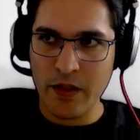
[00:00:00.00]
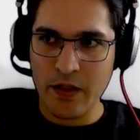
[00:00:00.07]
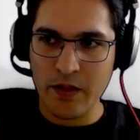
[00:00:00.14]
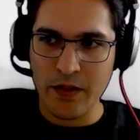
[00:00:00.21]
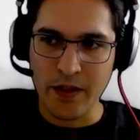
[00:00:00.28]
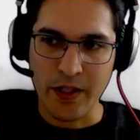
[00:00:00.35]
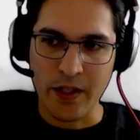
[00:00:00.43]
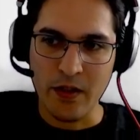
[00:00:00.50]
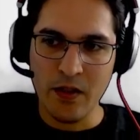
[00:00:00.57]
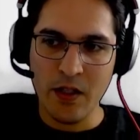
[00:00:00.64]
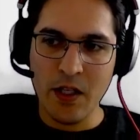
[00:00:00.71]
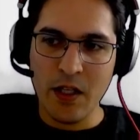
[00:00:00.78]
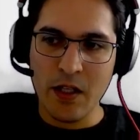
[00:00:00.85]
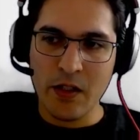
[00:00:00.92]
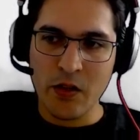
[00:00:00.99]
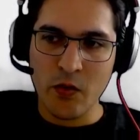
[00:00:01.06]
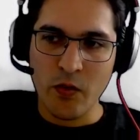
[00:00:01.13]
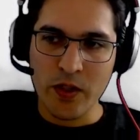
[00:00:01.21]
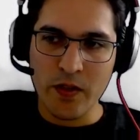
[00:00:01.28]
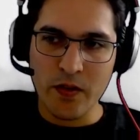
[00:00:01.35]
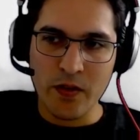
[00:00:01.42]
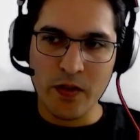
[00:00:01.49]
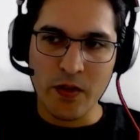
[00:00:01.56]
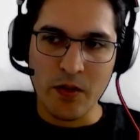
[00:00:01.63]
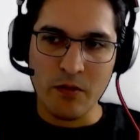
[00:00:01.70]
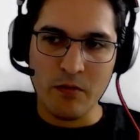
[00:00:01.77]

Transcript: Yeah. So what is the